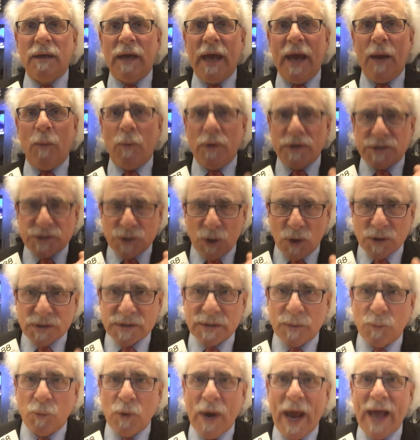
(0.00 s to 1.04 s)
And we saw
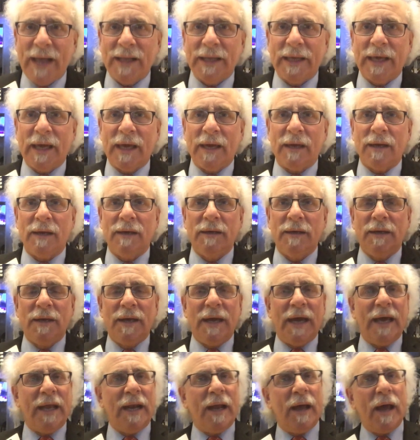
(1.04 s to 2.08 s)
some rallying.
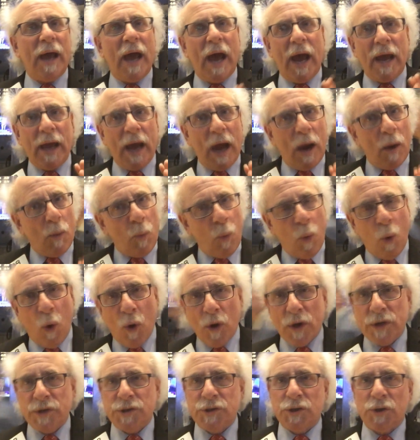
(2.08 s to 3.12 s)
And I
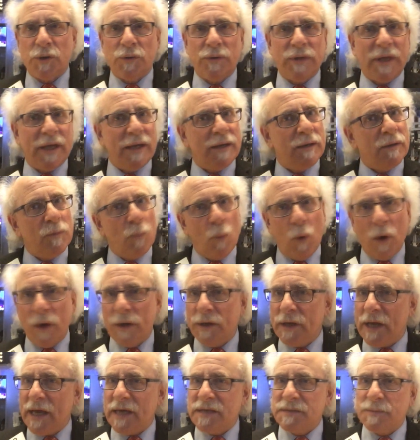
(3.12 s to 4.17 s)
warned you that
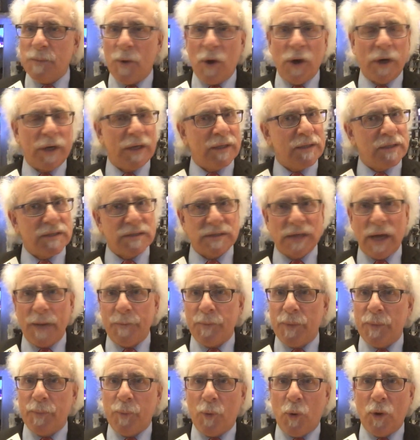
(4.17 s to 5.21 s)
one day's market does not
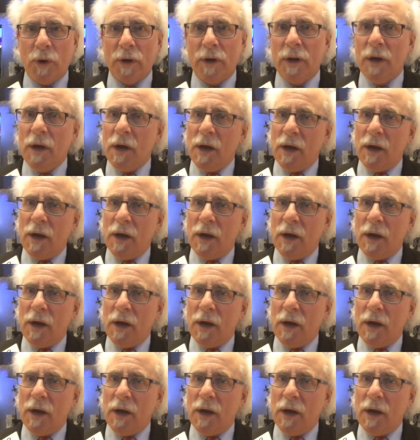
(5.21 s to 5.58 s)
purport